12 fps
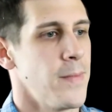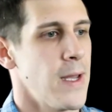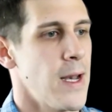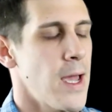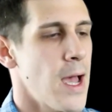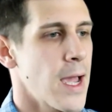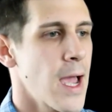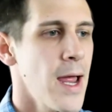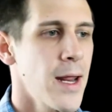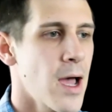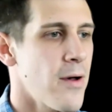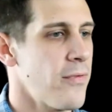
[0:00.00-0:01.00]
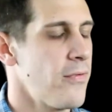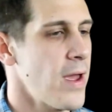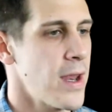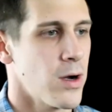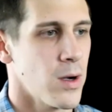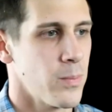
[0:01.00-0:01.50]
And I kind of got
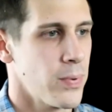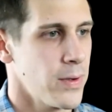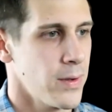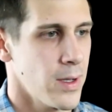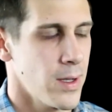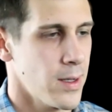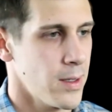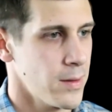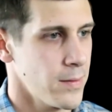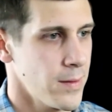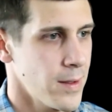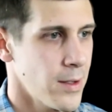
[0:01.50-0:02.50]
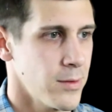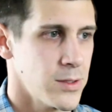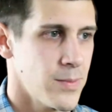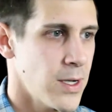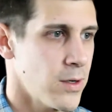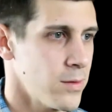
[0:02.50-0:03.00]
fed up. I was
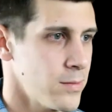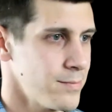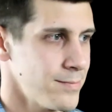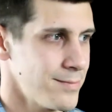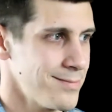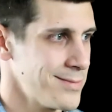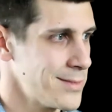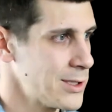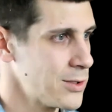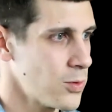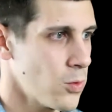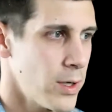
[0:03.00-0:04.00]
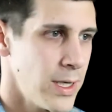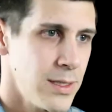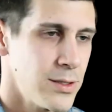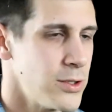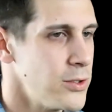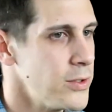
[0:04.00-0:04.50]
about
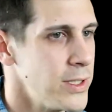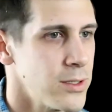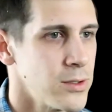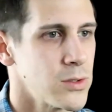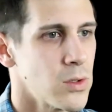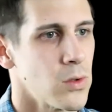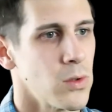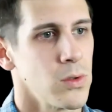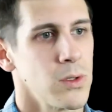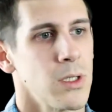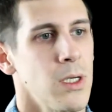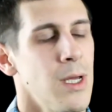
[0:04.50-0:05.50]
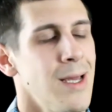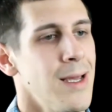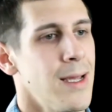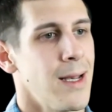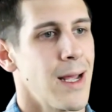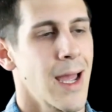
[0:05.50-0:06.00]
22 years old,
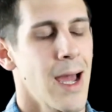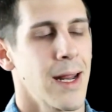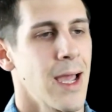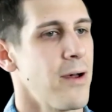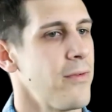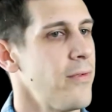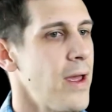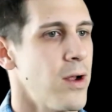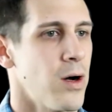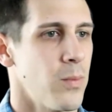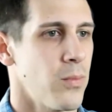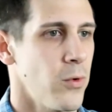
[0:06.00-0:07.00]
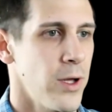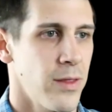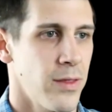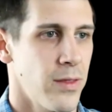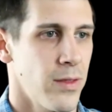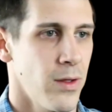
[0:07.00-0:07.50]
and I kind of got fed up with
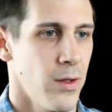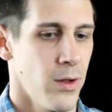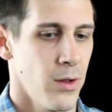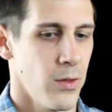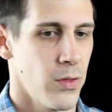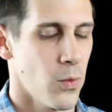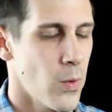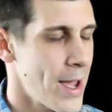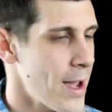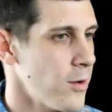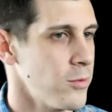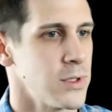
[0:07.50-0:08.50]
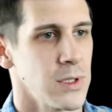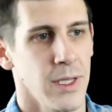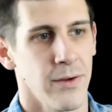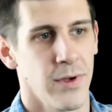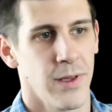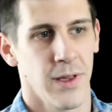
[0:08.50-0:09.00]
the way I was
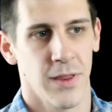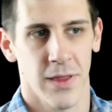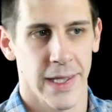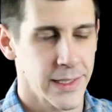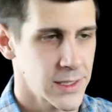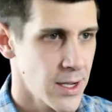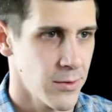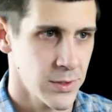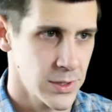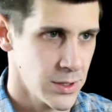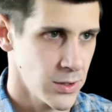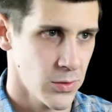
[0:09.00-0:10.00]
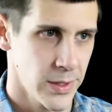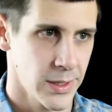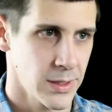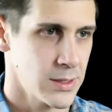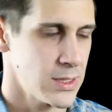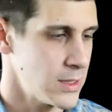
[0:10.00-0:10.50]
living, the things I was
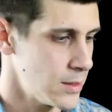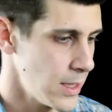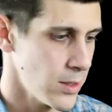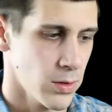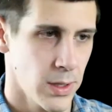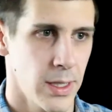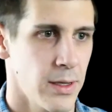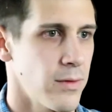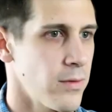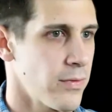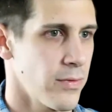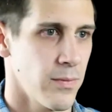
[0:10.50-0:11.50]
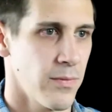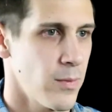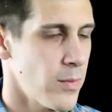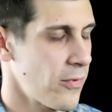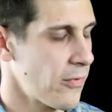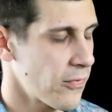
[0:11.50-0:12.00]
doing, stealing from
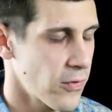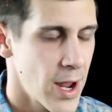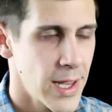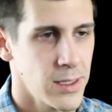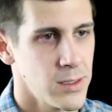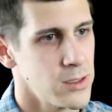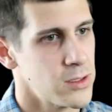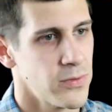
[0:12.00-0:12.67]
friends,